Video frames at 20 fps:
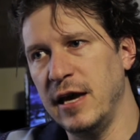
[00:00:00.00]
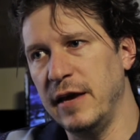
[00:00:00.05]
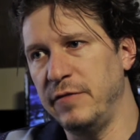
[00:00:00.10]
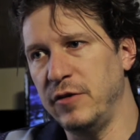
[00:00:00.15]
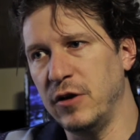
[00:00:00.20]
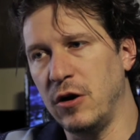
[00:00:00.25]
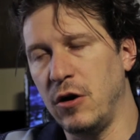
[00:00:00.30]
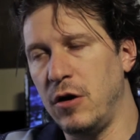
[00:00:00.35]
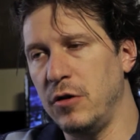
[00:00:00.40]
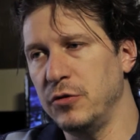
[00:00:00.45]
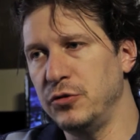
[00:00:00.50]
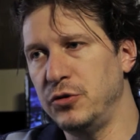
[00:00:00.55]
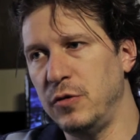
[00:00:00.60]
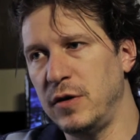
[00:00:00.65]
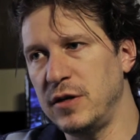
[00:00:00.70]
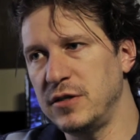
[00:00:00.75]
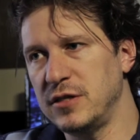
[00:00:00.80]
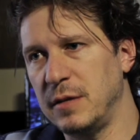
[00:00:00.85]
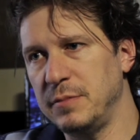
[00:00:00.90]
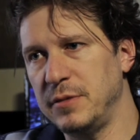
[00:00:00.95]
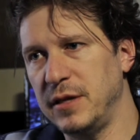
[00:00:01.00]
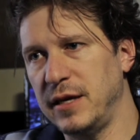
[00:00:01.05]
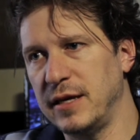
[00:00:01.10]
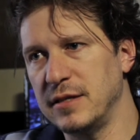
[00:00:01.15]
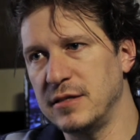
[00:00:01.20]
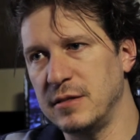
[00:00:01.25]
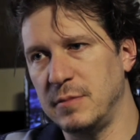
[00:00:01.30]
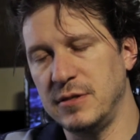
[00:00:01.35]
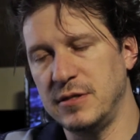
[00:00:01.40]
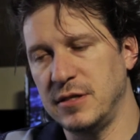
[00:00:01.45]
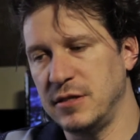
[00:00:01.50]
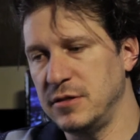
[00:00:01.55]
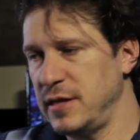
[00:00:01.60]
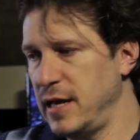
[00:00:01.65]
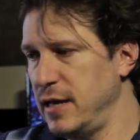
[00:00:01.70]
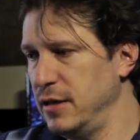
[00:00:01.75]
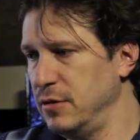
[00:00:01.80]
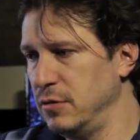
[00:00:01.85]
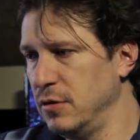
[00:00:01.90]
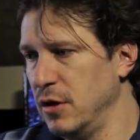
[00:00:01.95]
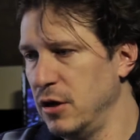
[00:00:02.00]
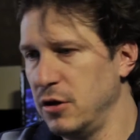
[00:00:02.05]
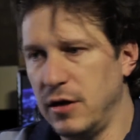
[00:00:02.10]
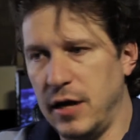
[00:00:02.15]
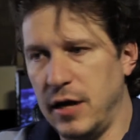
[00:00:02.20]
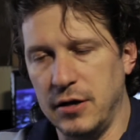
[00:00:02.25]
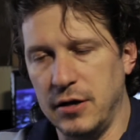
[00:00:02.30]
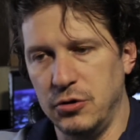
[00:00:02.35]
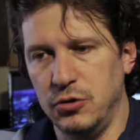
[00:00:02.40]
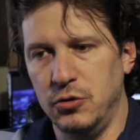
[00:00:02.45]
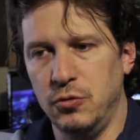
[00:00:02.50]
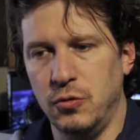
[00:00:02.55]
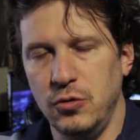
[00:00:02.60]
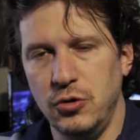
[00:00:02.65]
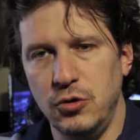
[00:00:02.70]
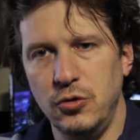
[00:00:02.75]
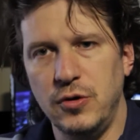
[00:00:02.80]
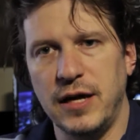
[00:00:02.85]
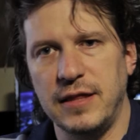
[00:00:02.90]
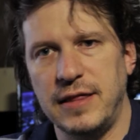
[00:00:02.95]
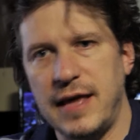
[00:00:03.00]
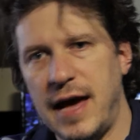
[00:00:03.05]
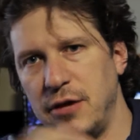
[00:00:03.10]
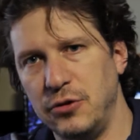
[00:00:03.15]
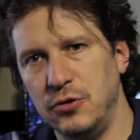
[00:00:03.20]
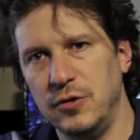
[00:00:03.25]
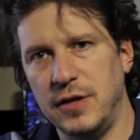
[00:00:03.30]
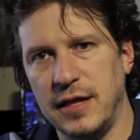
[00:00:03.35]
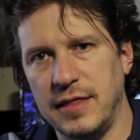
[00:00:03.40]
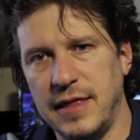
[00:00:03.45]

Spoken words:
if you're all doing something and somebody says, hey, you get that,